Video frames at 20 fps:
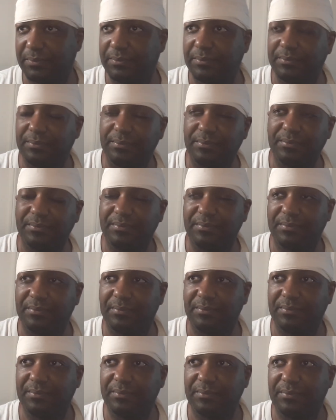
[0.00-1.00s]

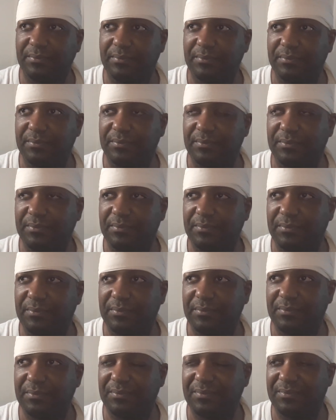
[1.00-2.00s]

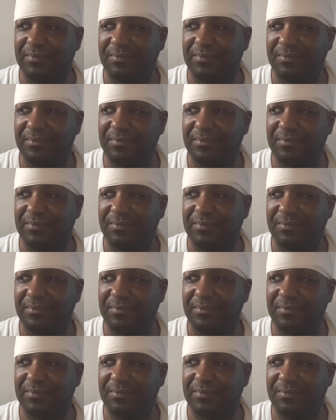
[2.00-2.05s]
Nobody speaks.